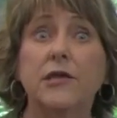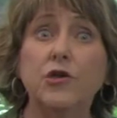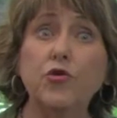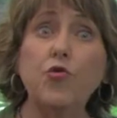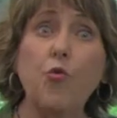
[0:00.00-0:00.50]

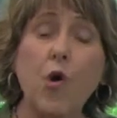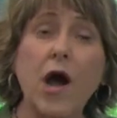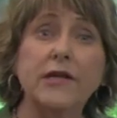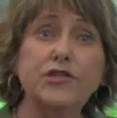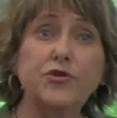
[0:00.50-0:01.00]
You
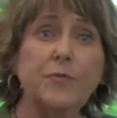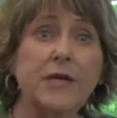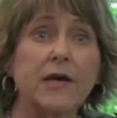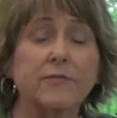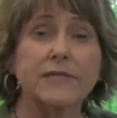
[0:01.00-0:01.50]
want to
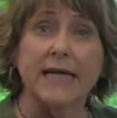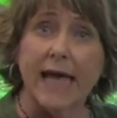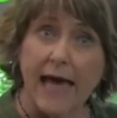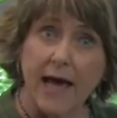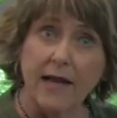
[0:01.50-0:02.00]
be able to
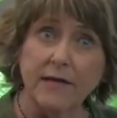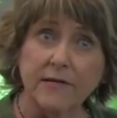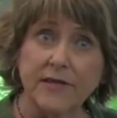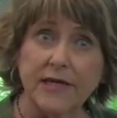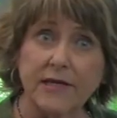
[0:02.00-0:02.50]

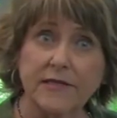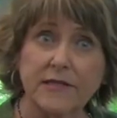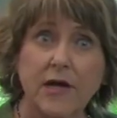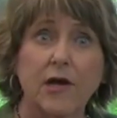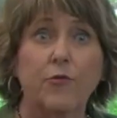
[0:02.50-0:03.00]
handle
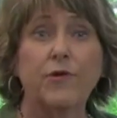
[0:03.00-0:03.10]
this